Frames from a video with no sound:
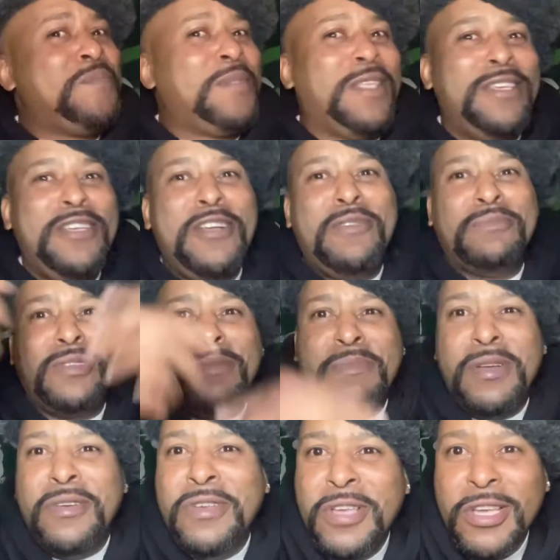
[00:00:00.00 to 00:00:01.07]
You know what I'm talking
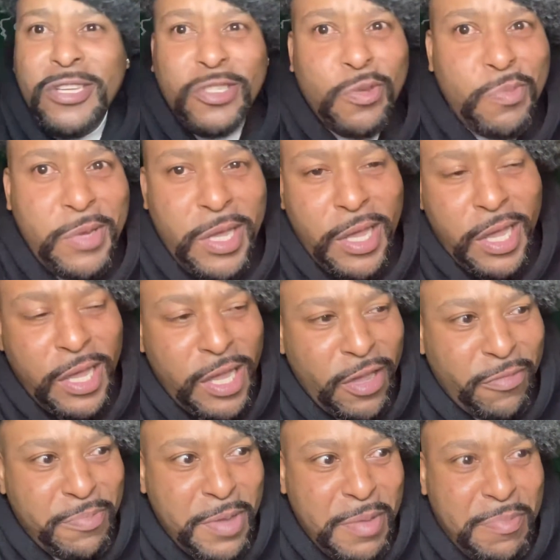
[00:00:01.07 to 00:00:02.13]
about? So me and
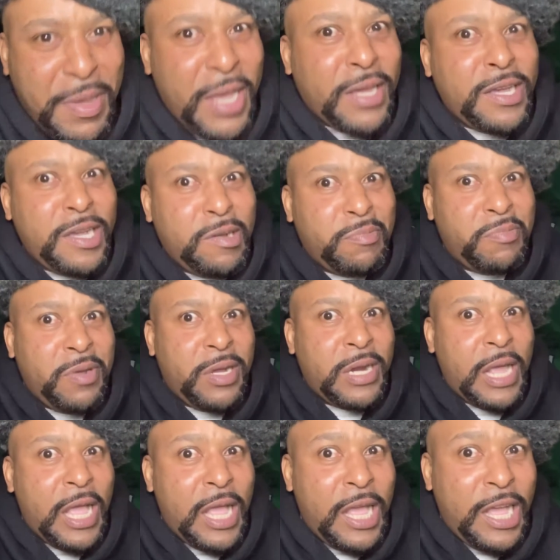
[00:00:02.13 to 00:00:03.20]
AF meet back up, bro.
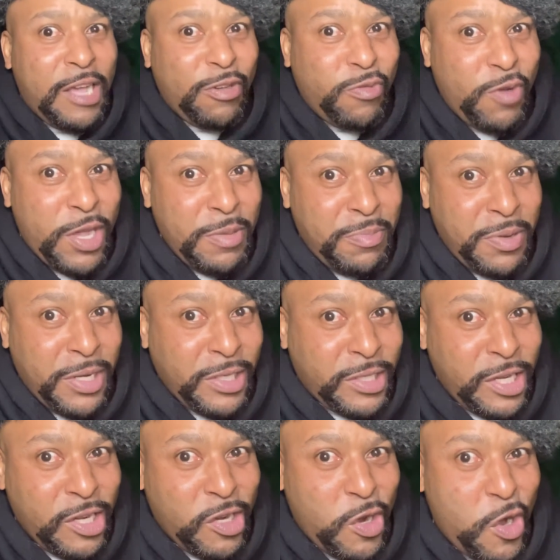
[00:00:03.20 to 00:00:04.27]
The halfway bitch
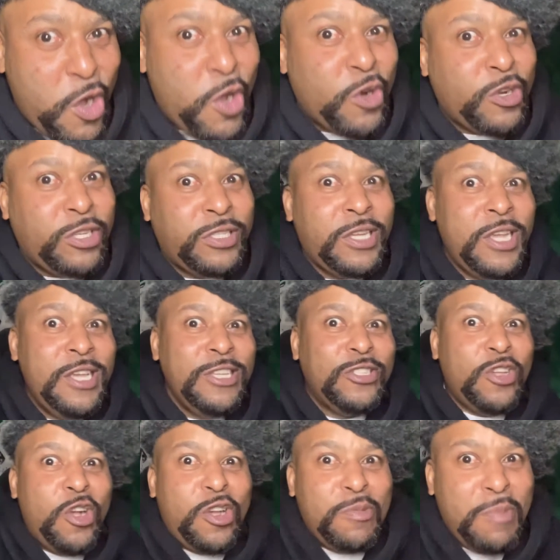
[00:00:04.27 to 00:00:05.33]
then called us,
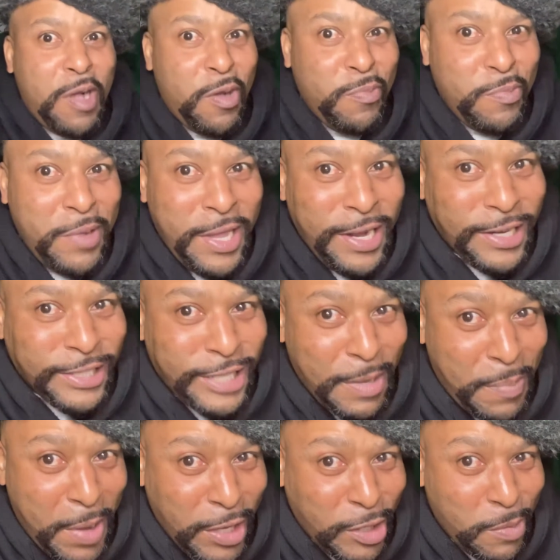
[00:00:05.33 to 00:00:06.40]
talking about meet us
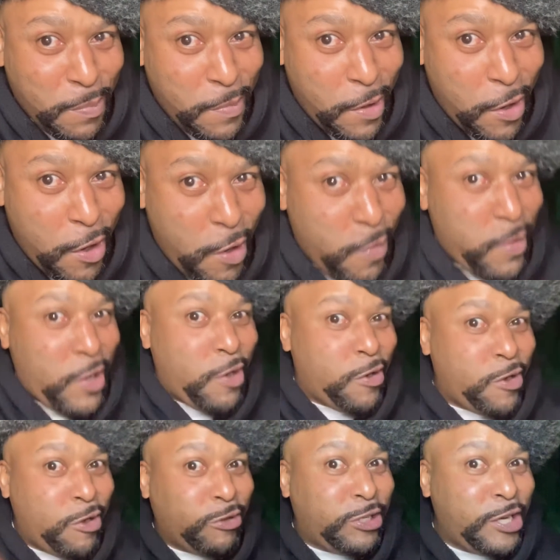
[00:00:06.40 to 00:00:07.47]
up at the mall. We gonna
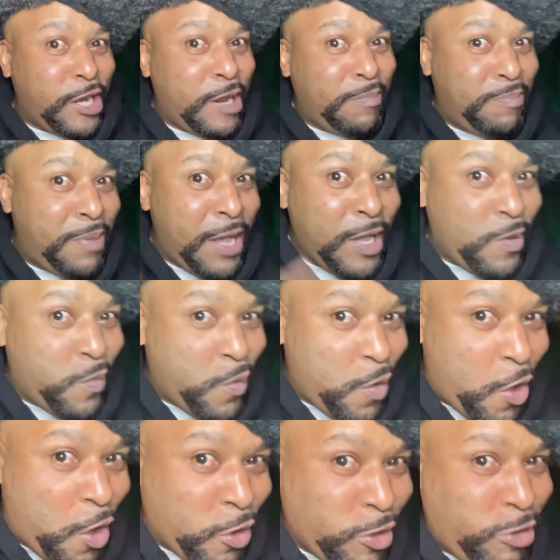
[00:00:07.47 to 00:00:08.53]
go to that bank
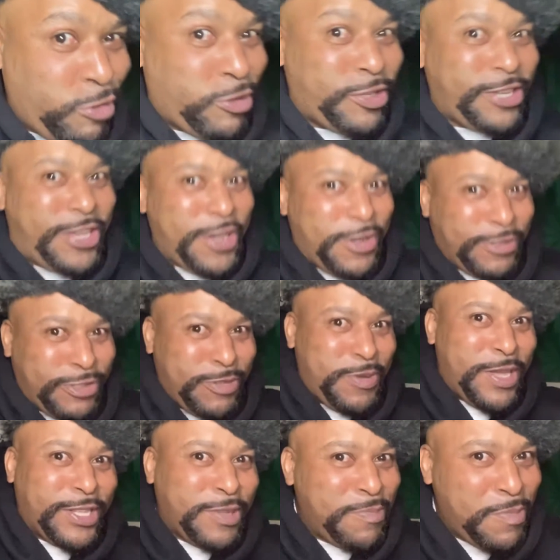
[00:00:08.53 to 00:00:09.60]
Walt used to go
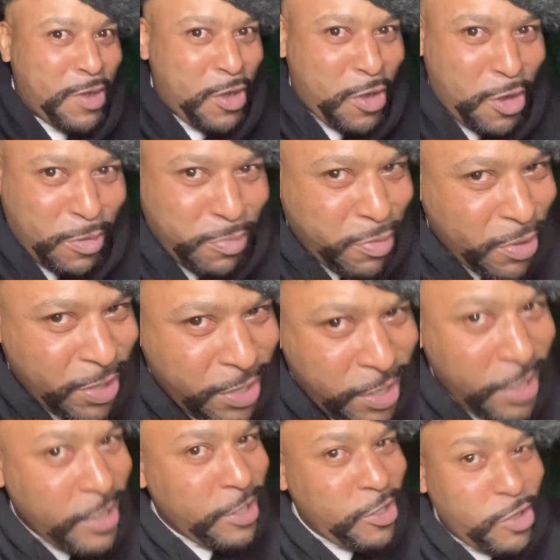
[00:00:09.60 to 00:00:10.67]
to at the mall, bro.
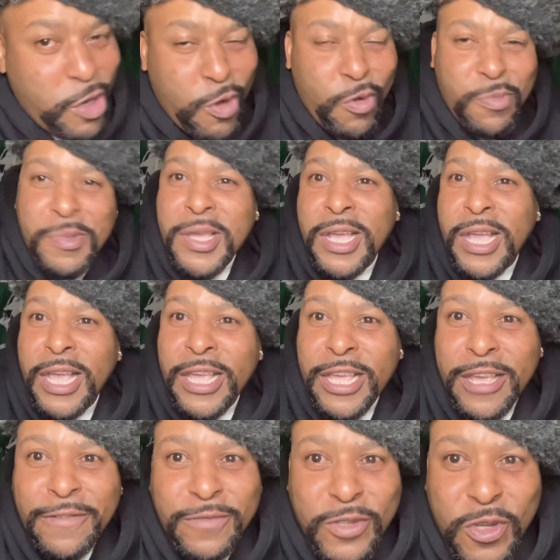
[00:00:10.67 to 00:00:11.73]
You know what me and
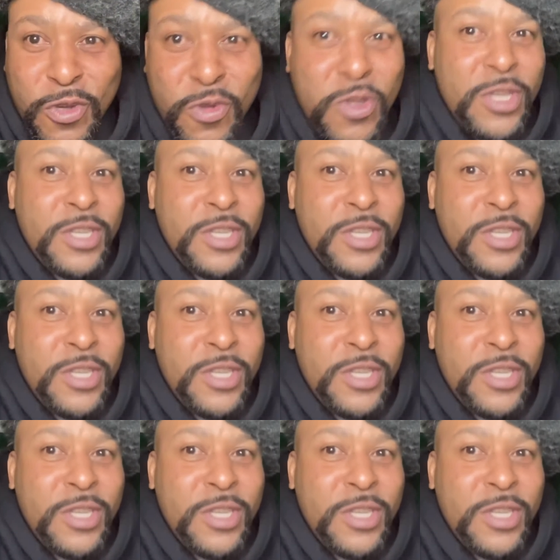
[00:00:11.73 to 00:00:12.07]
AF do?